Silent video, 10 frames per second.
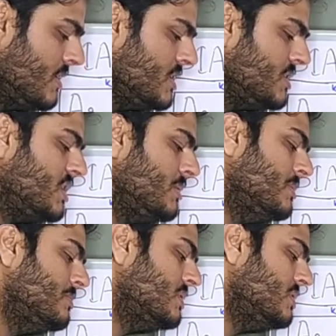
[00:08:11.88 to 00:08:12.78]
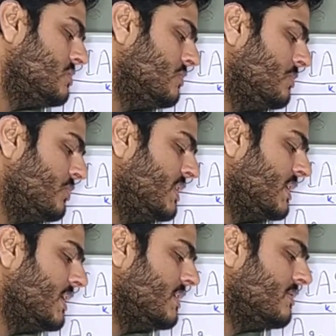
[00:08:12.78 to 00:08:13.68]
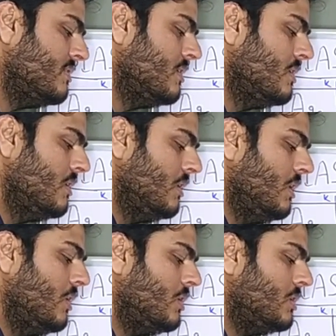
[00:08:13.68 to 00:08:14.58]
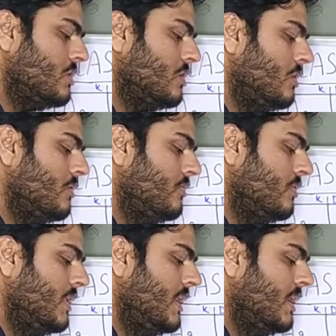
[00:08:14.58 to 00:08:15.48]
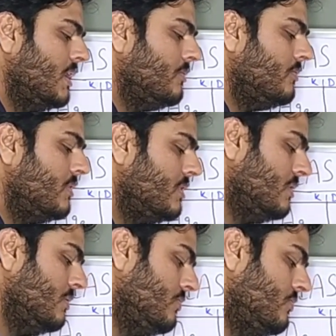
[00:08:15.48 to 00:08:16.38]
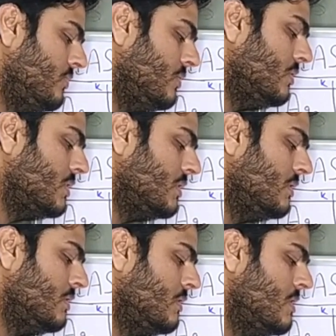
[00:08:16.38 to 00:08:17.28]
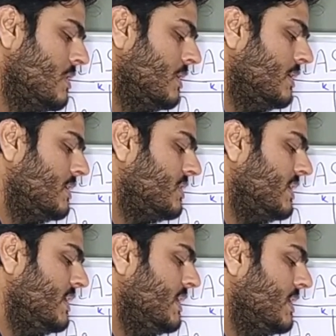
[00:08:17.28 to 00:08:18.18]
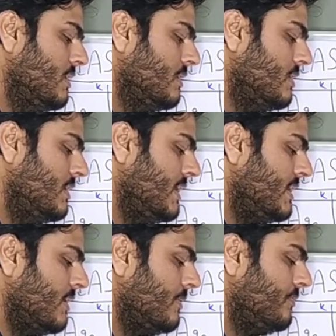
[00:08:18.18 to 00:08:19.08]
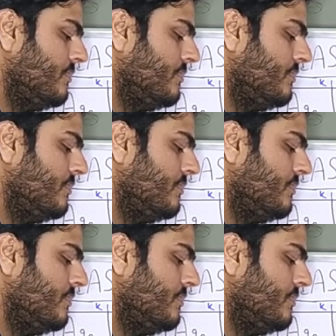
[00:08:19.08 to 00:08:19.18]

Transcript: just remember this one point guys lot of love for training data